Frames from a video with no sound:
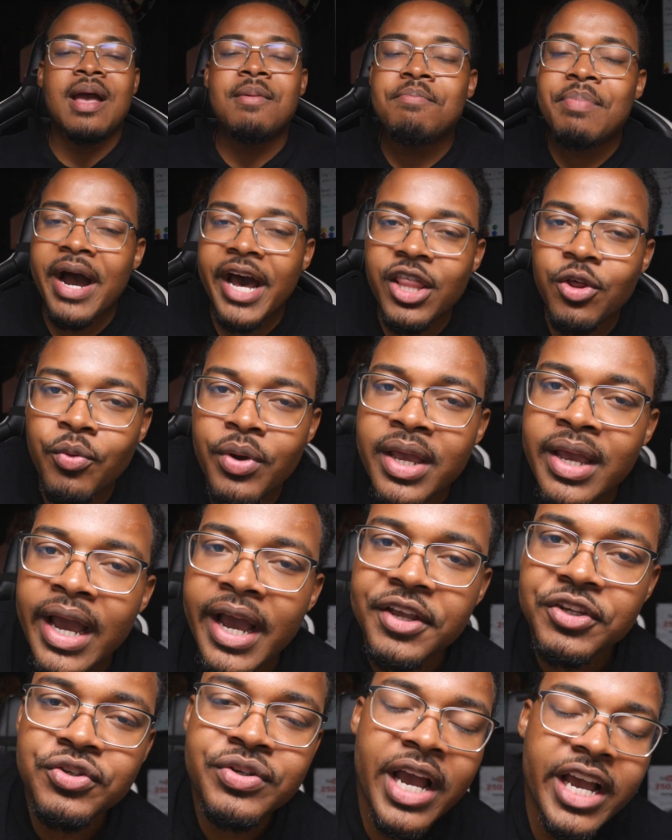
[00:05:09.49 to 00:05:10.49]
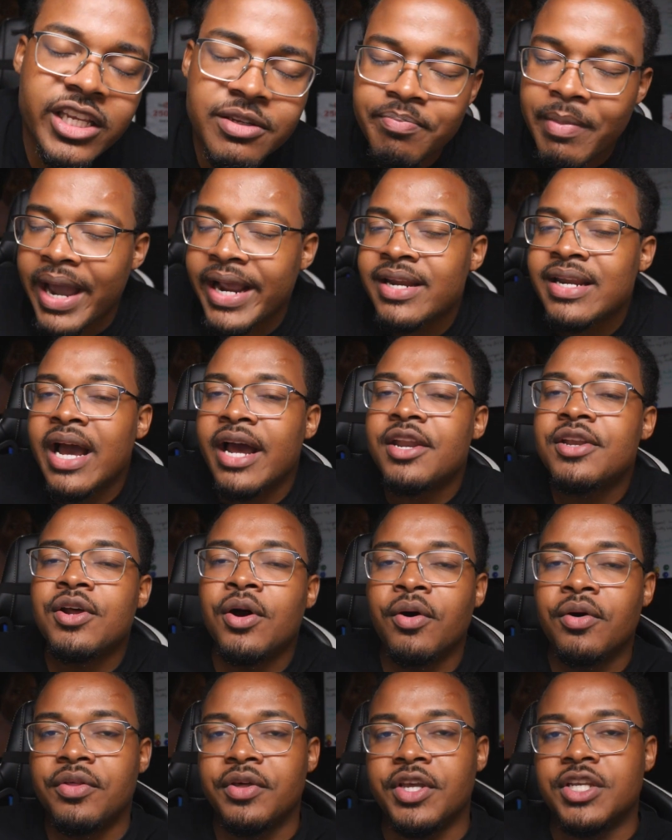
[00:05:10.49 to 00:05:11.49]
And by the way, guys, you guys might not
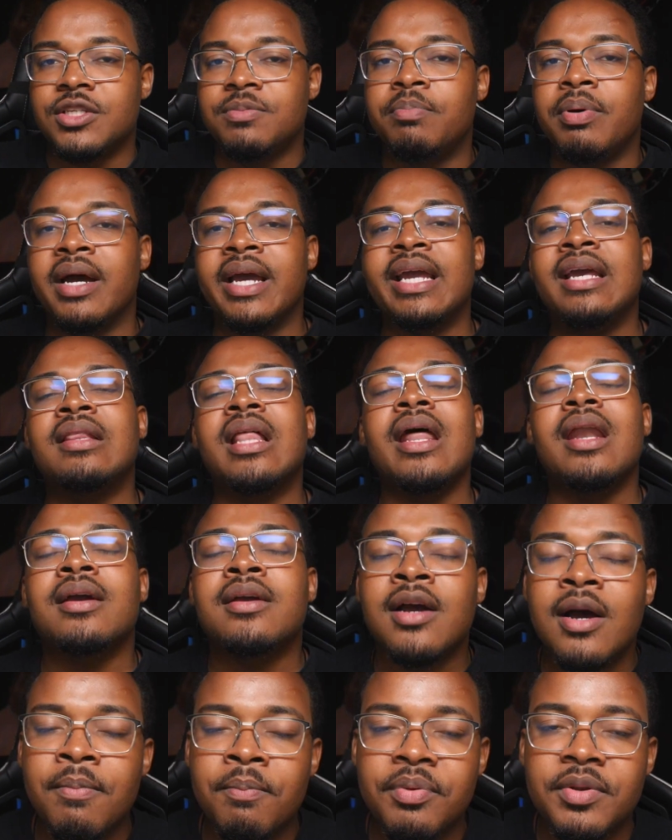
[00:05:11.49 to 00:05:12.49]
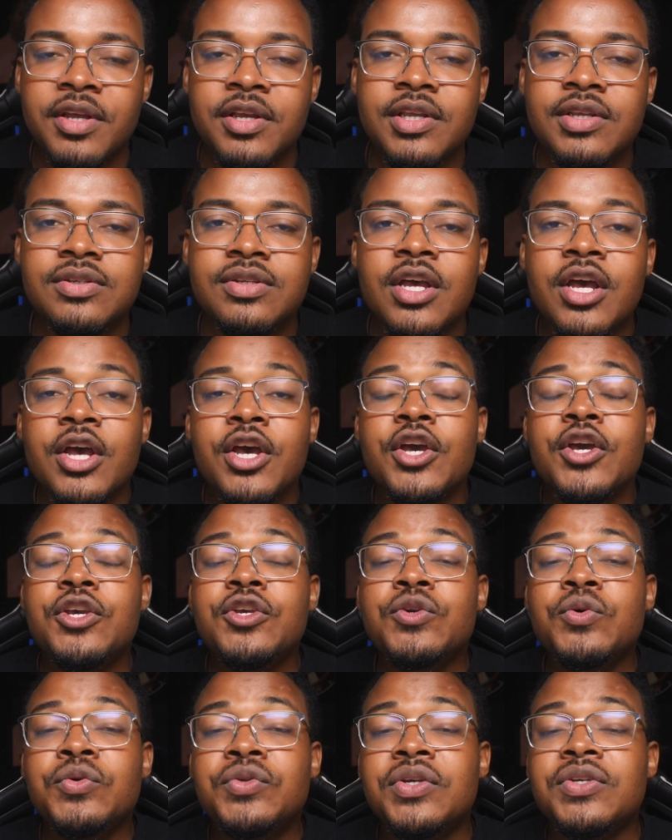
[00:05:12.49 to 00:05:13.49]
know this, but a lot of companies
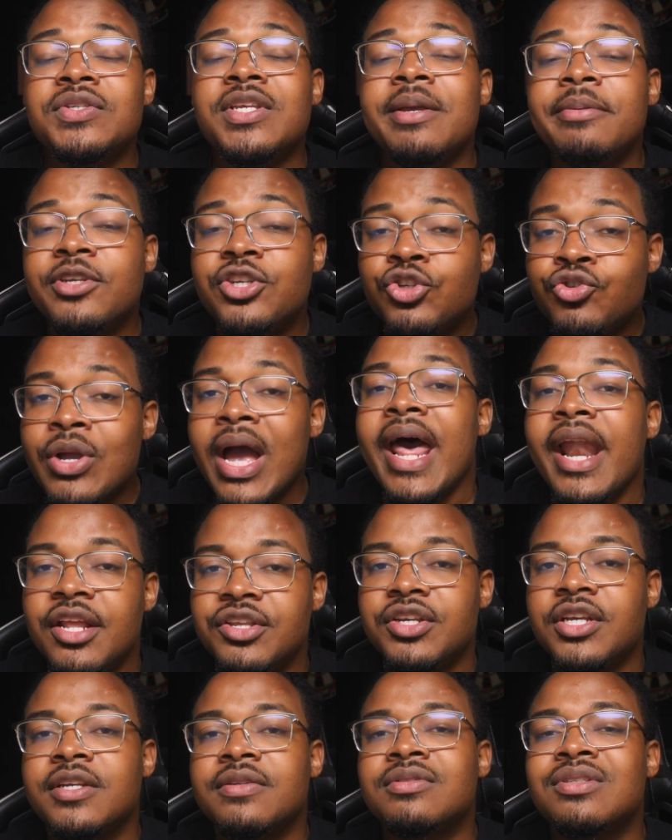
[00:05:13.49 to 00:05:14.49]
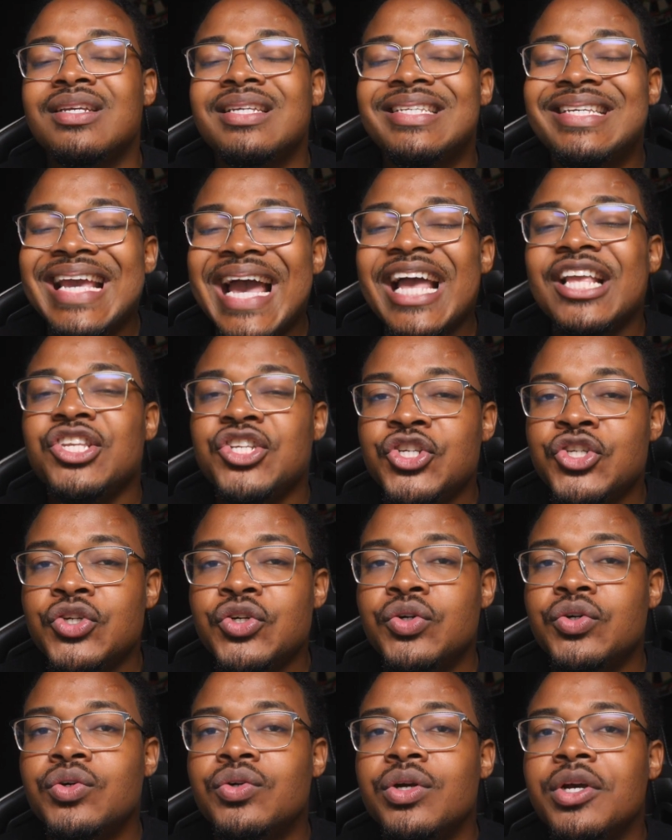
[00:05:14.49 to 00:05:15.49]
use the same strategy to get
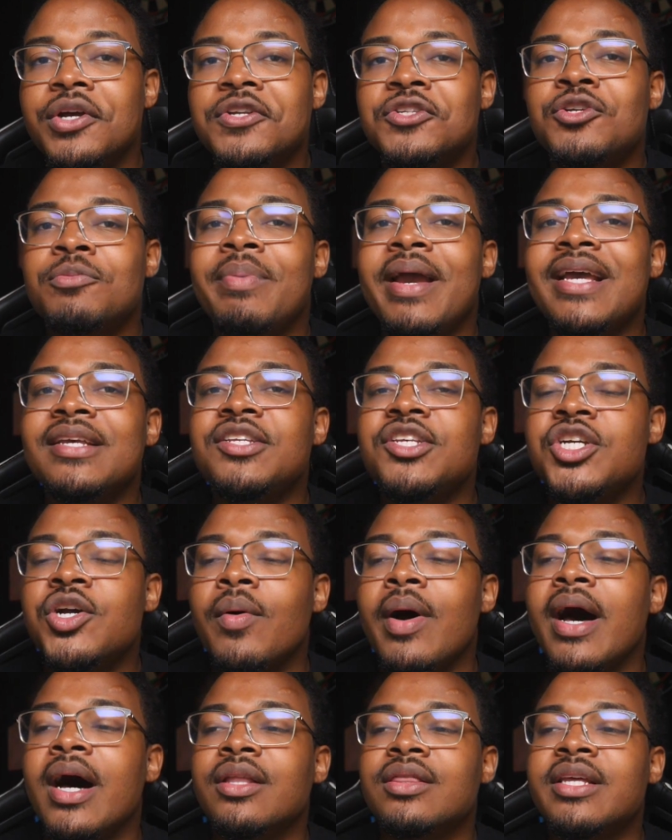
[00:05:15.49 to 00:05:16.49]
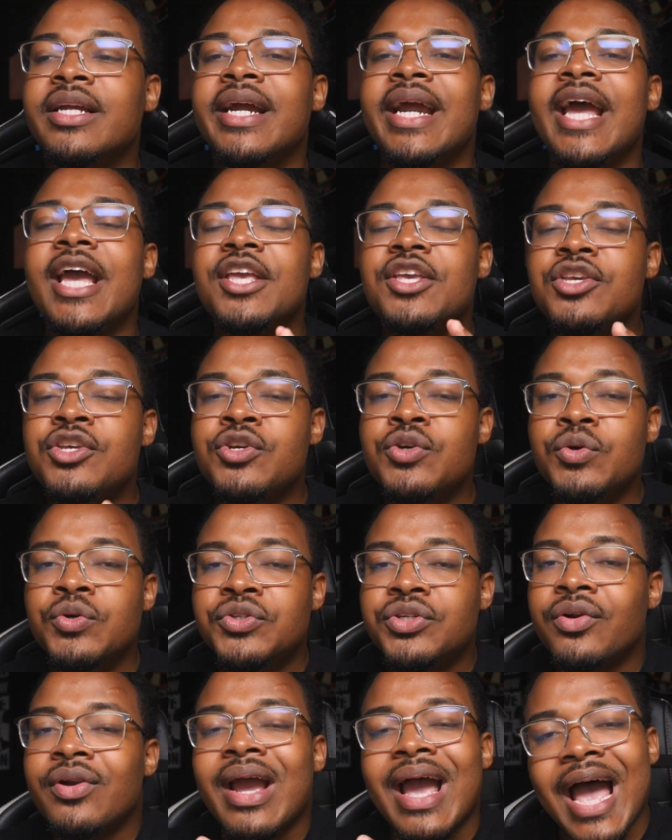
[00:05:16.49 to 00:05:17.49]
you to basically go out there and
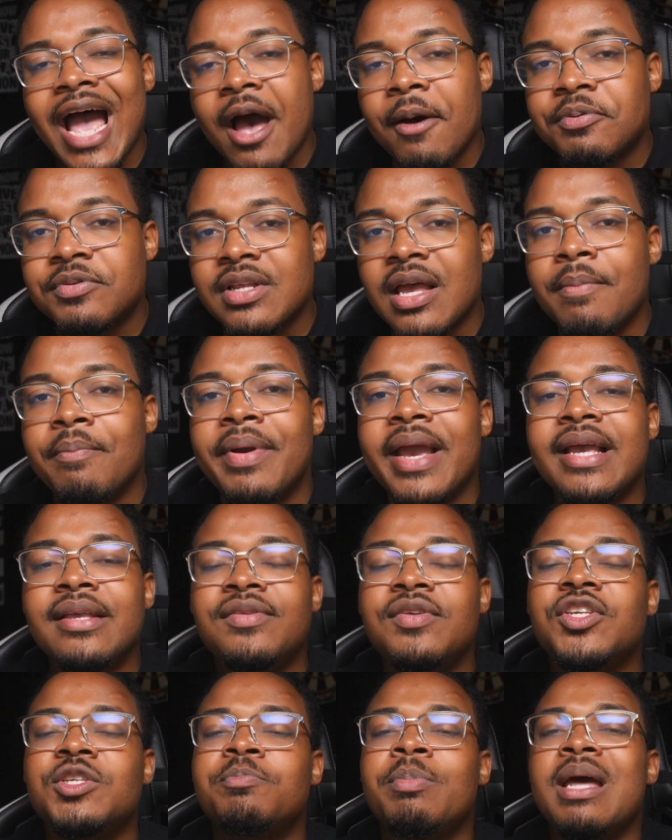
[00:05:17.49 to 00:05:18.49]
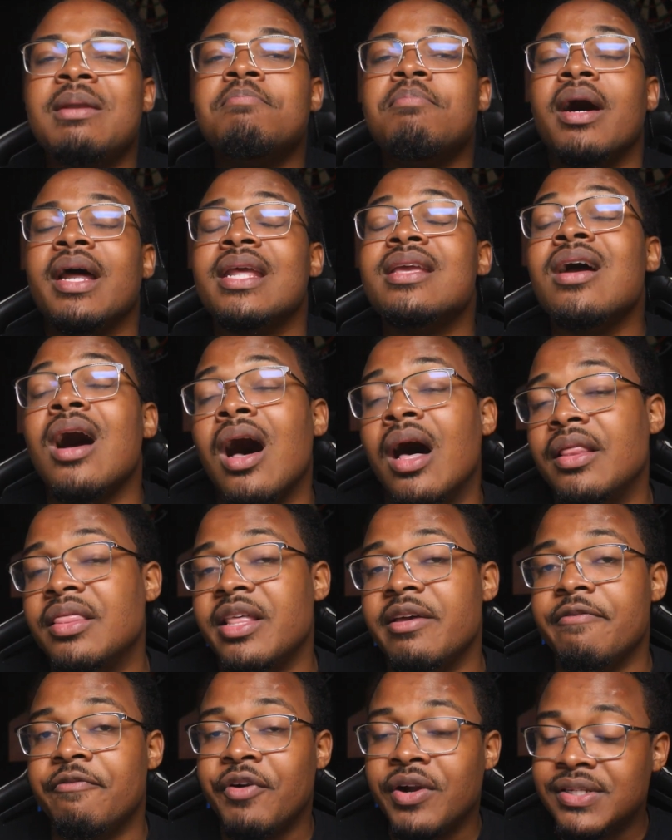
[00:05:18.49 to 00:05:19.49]
use their apps and basically spend money
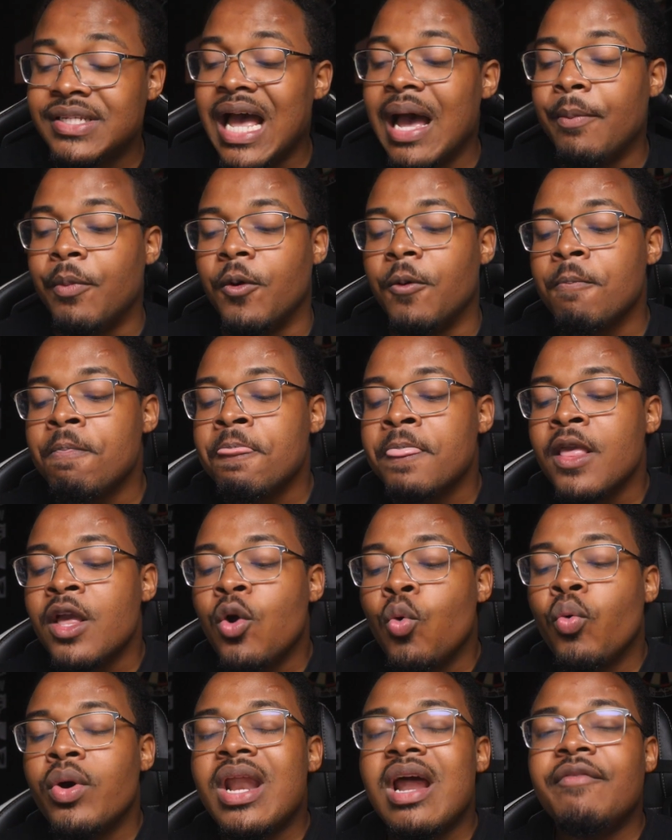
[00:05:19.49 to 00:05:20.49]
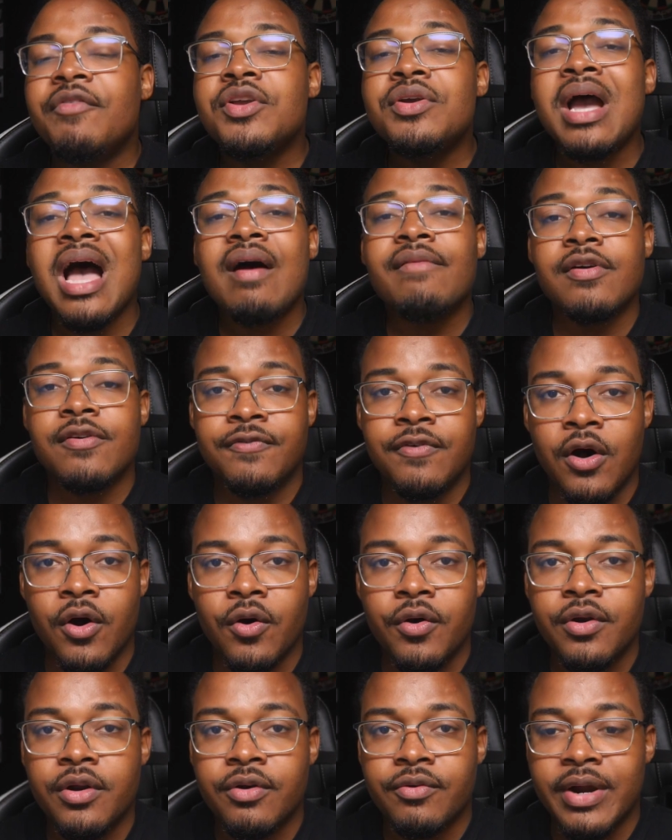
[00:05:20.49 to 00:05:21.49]
on them. For example, whenever you have a
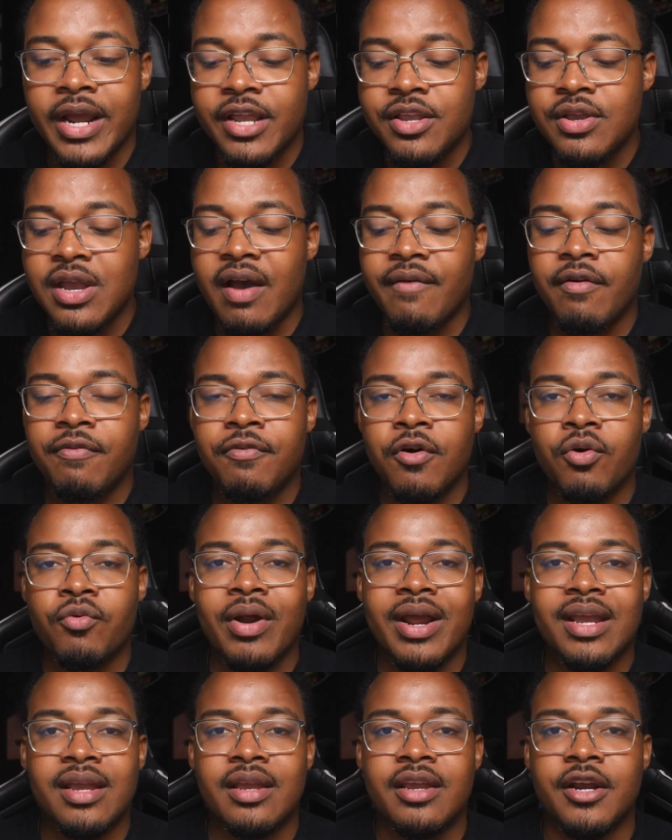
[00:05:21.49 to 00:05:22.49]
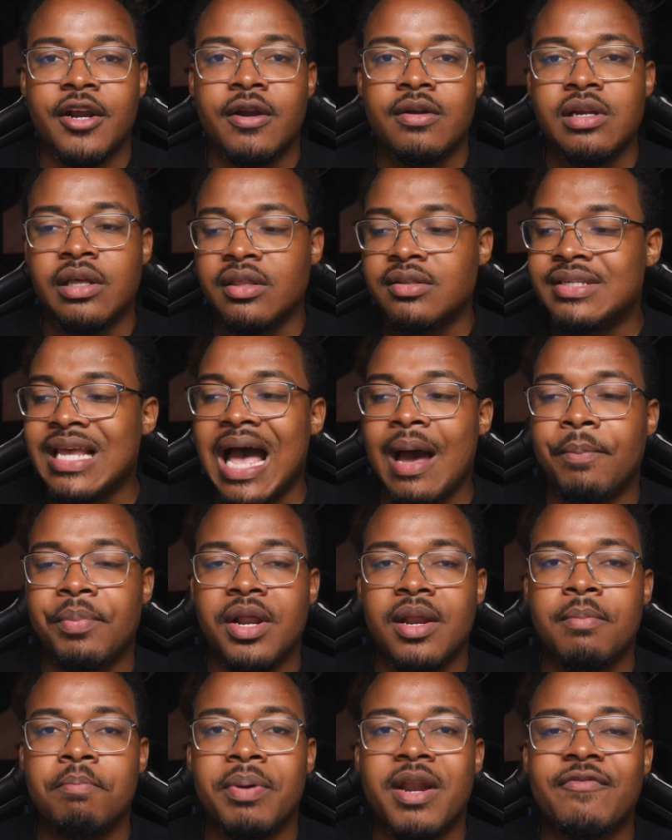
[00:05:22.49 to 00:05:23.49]
phone, right? You have a phone right here, nothing's
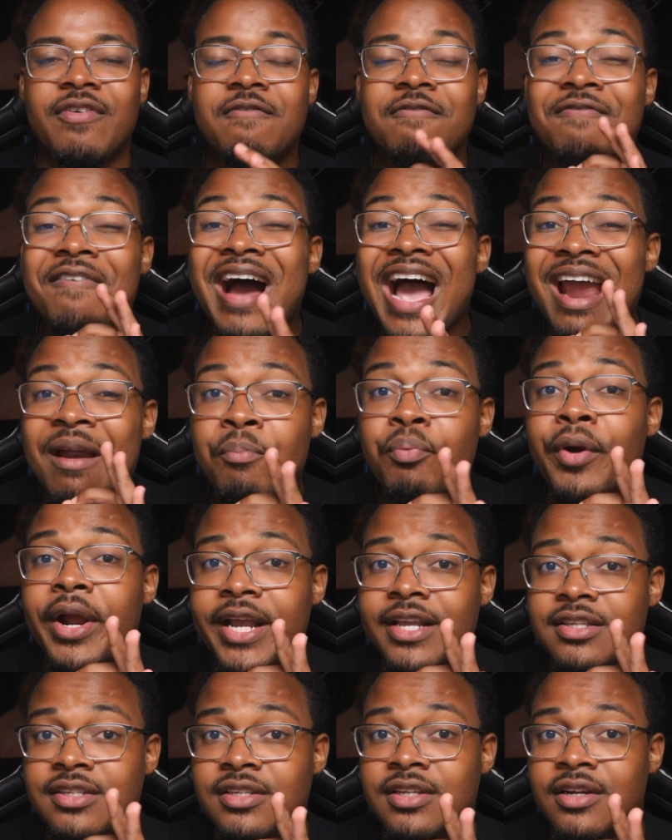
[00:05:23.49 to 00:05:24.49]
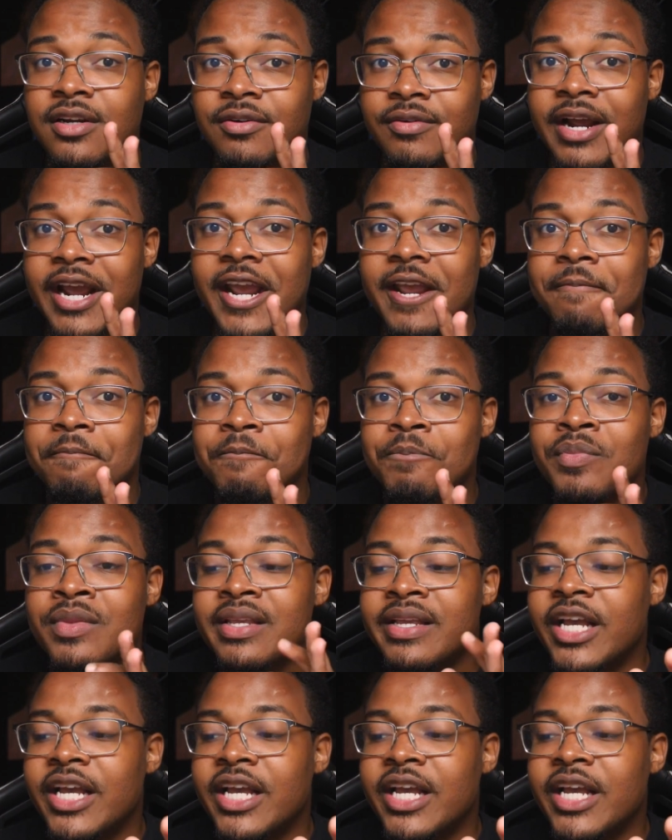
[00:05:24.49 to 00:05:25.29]
happening, but if it vibrates, right?